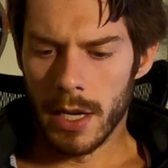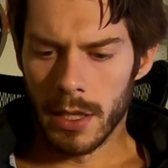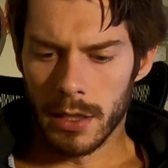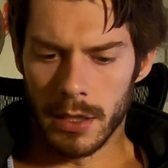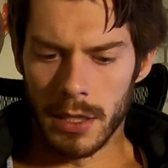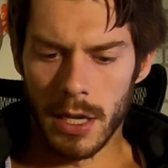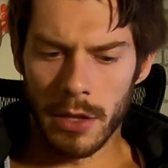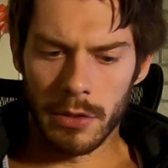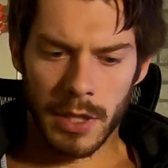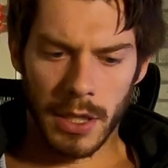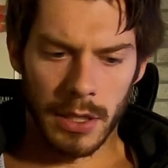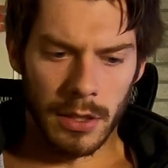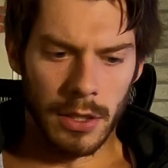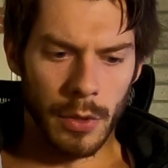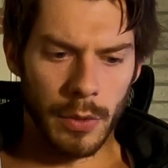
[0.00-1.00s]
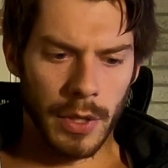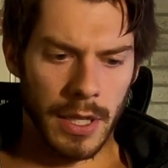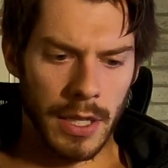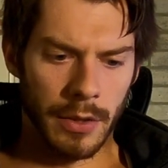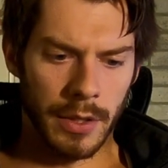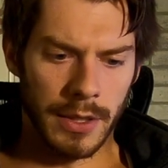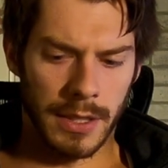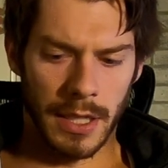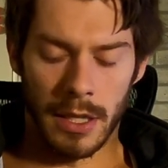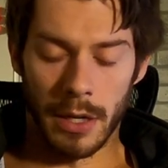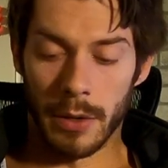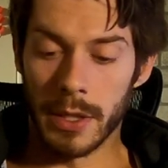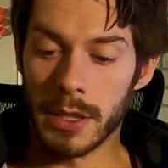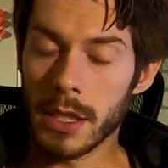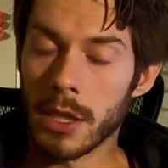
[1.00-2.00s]
The other thing to note here is that
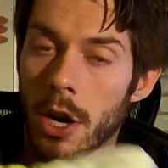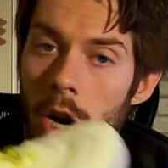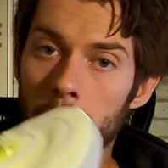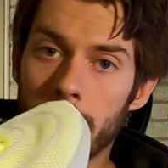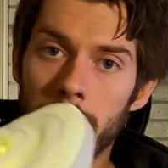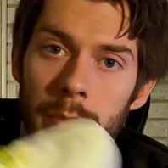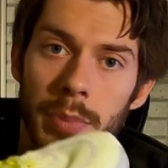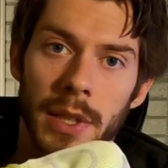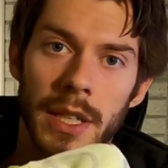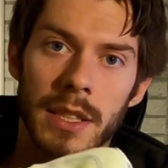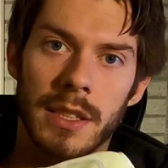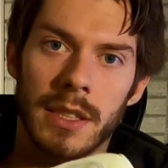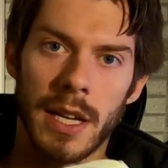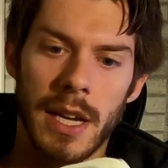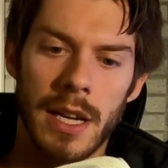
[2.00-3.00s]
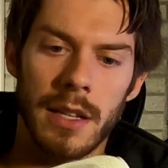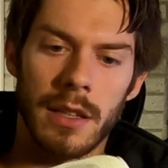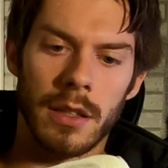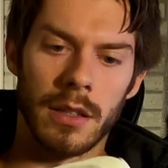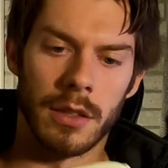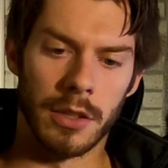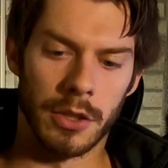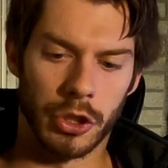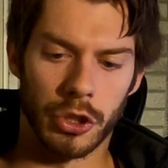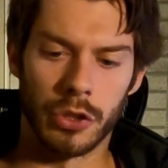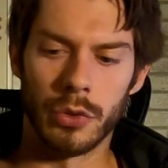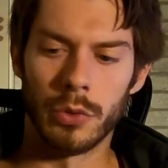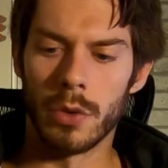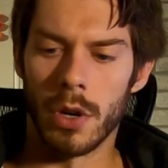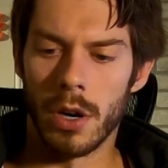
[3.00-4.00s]
there is a carbon plate in the
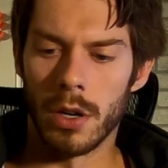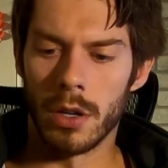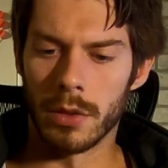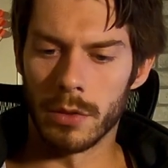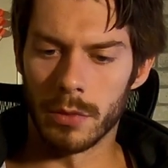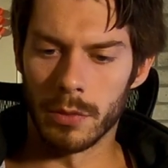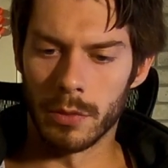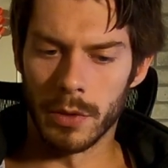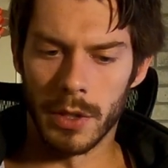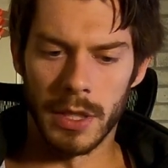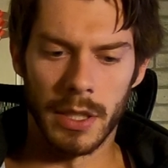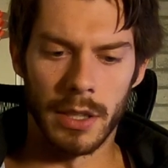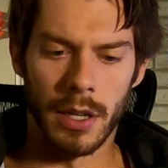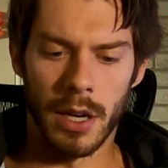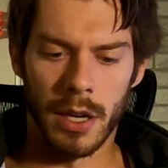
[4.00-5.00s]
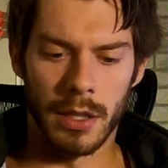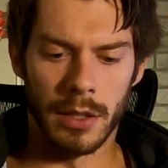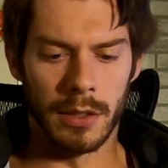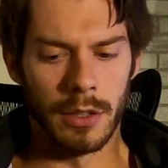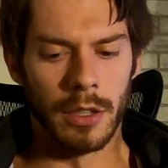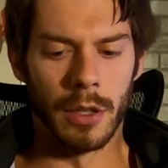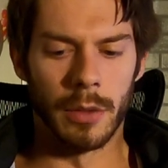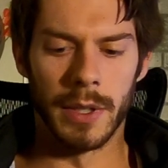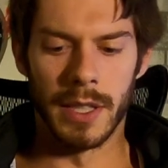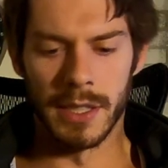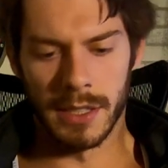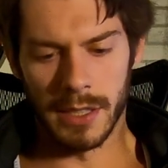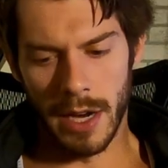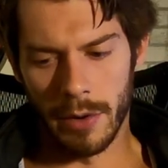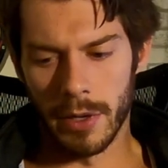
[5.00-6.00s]
shoe, in
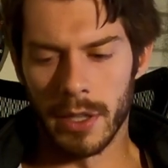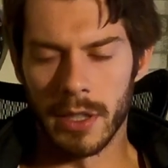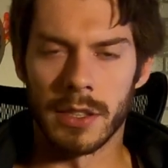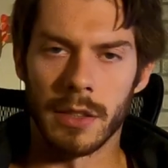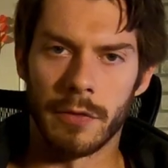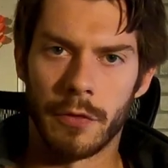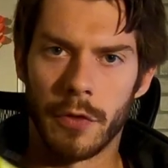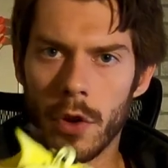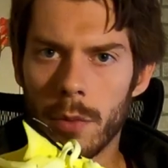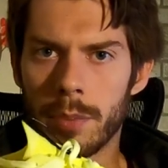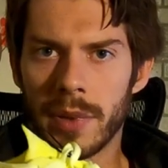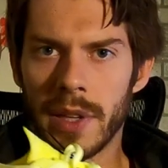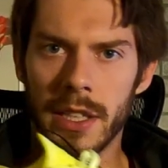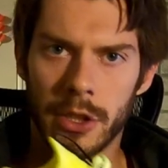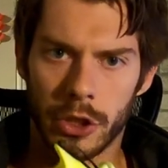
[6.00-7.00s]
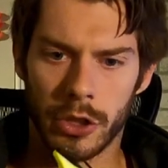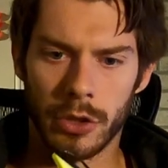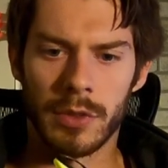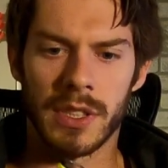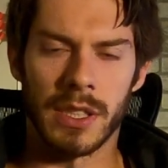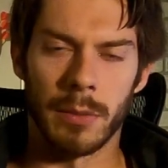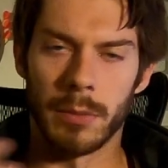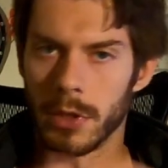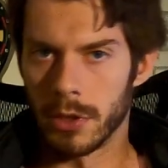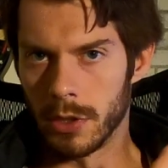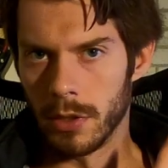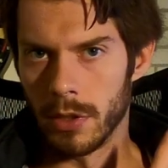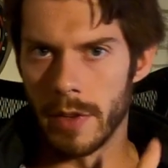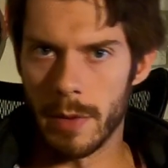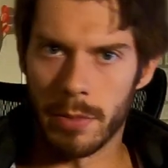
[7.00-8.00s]
this area, and it's a full plate shoe similar
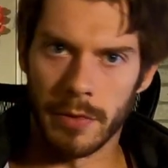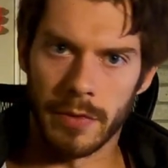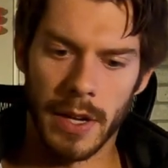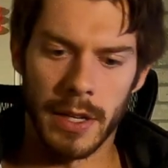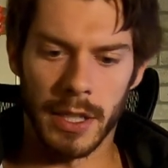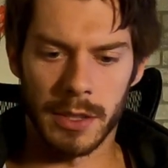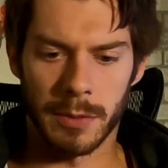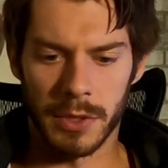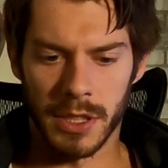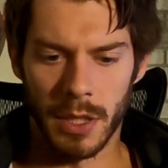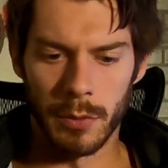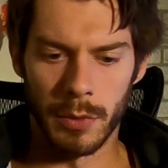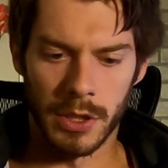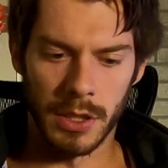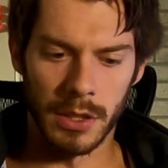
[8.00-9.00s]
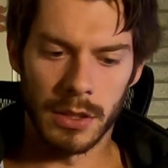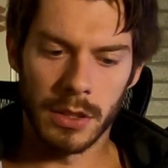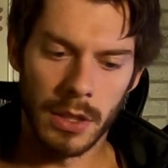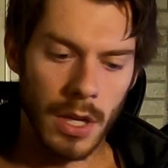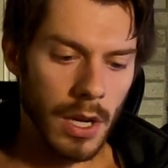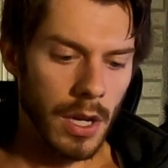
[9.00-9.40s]
to the Vaporfly Next Percent, which is